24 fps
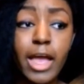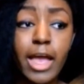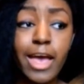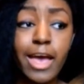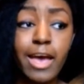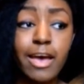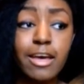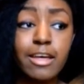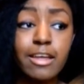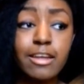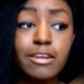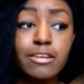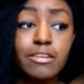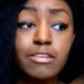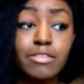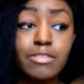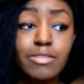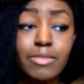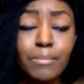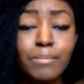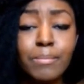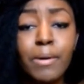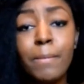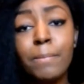and
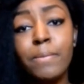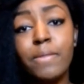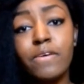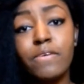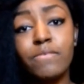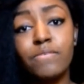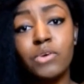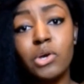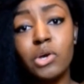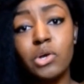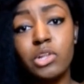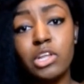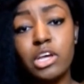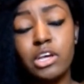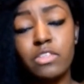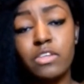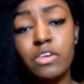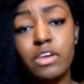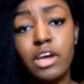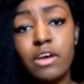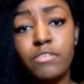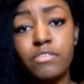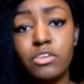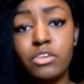the public feel like
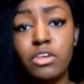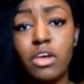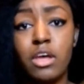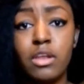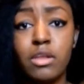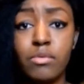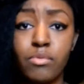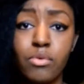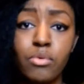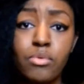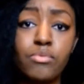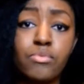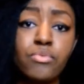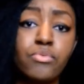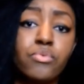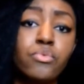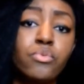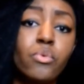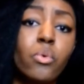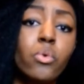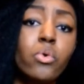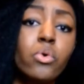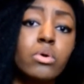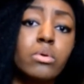they have to kind of
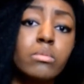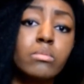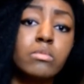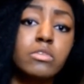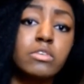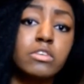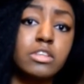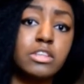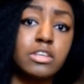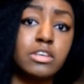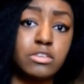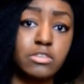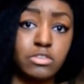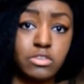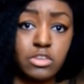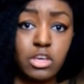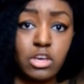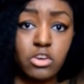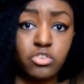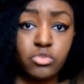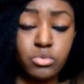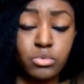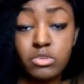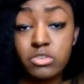conform to these
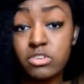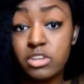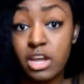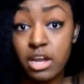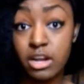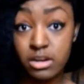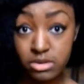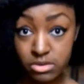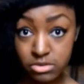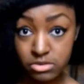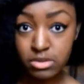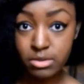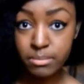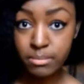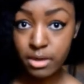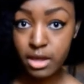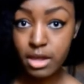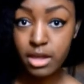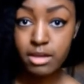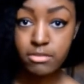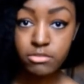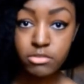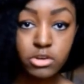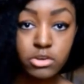sexual standards and
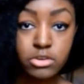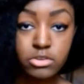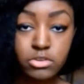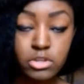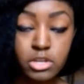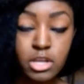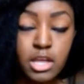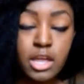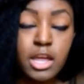behaviors,